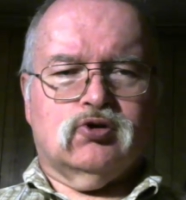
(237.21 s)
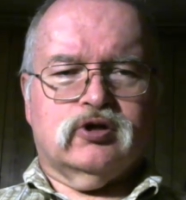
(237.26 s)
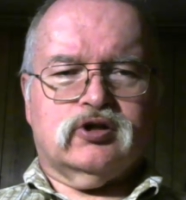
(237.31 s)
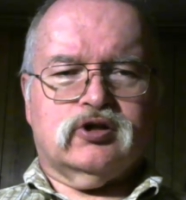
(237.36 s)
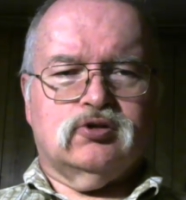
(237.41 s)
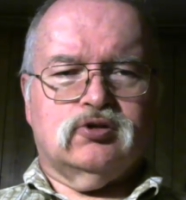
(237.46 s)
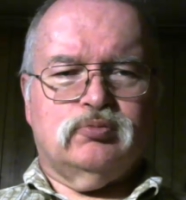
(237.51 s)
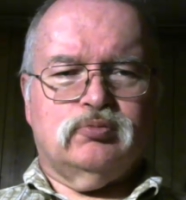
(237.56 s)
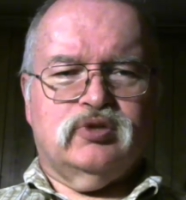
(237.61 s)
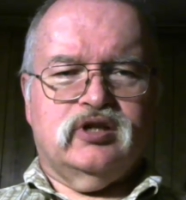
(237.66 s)
It
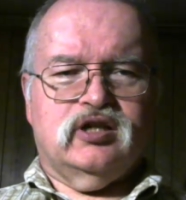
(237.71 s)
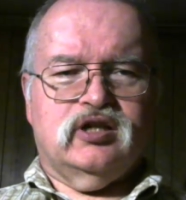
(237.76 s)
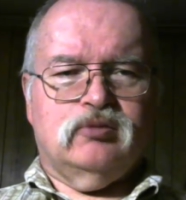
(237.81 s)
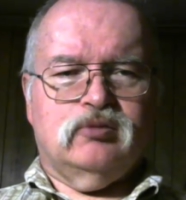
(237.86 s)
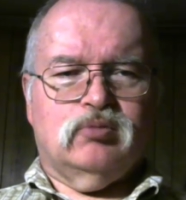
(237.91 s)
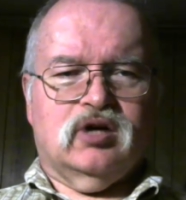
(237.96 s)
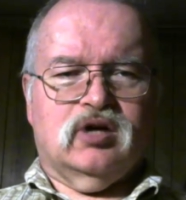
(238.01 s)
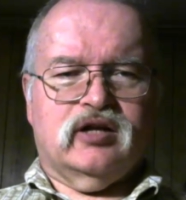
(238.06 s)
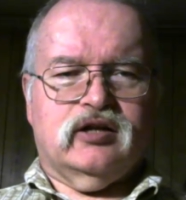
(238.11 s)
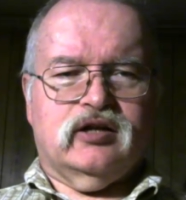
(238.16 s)
could be
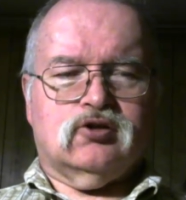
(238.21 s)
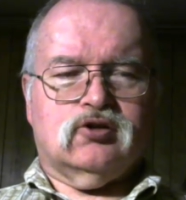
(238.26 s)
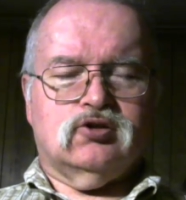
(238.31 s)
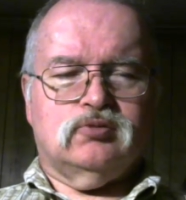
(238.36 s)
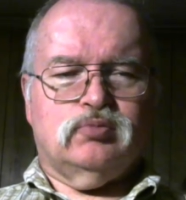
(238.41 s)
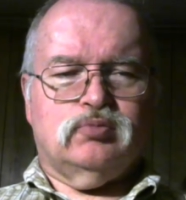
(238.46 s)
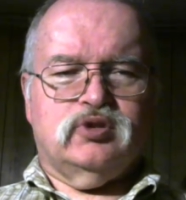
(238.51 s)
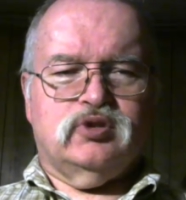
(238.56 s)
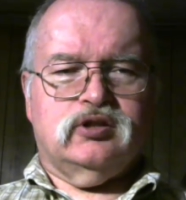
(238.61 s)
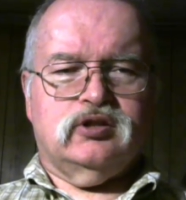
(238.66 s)
anybody. It
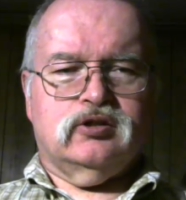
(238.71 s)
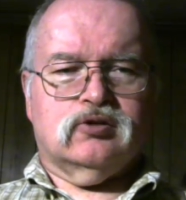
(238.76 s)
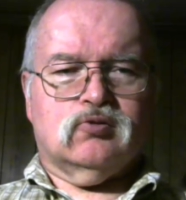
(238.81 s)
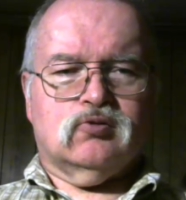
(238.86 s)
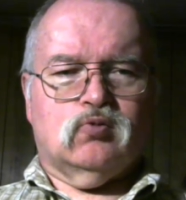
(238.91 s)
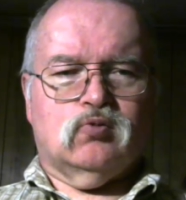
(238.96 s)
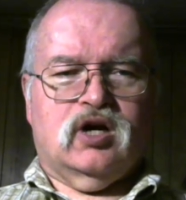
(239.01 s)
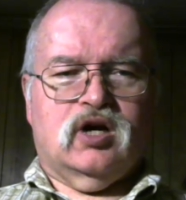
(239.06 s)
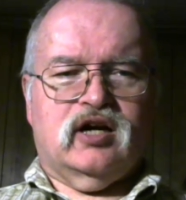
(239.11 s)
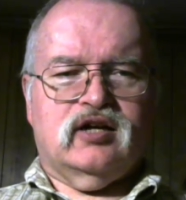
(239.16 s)
could be your
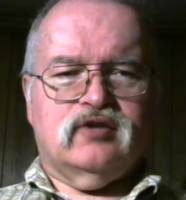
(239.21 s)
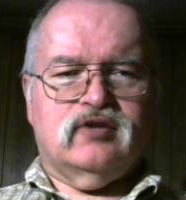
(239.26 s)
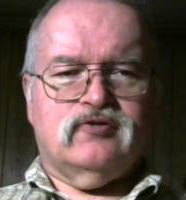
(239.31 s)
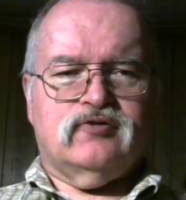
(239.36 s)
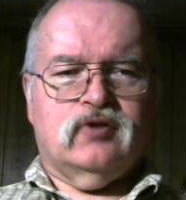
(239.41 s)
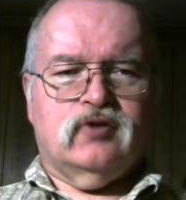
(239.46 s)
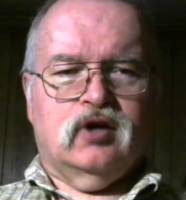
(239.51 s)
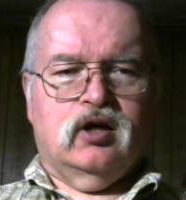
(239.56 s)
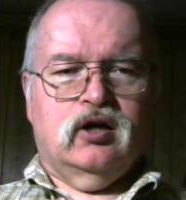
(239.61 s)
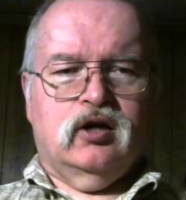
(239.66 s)
wife,